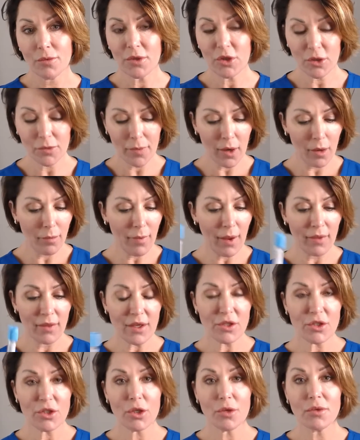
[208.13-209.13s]
Just bear in mind,
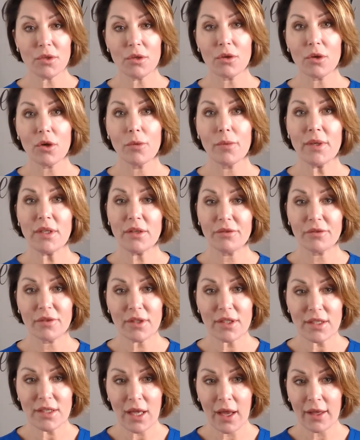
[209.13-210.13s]
these tubes do come in
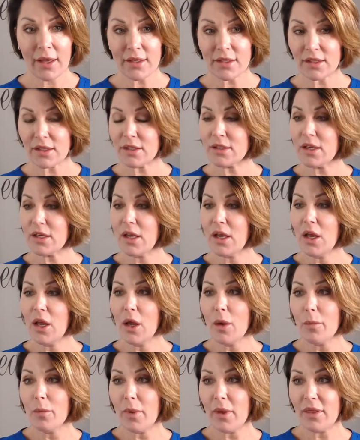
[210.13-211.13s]
different sizes,
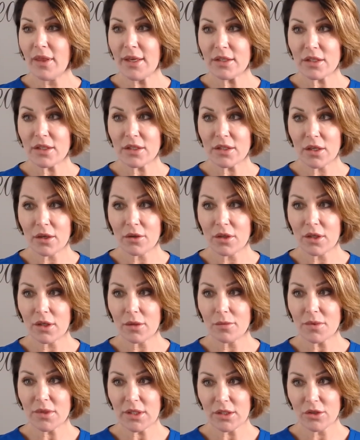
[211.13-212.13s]
but these are
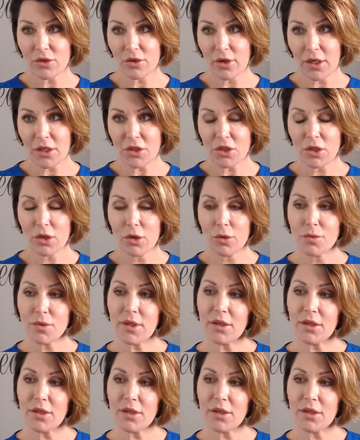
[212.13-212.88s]
sodium citrate tubes.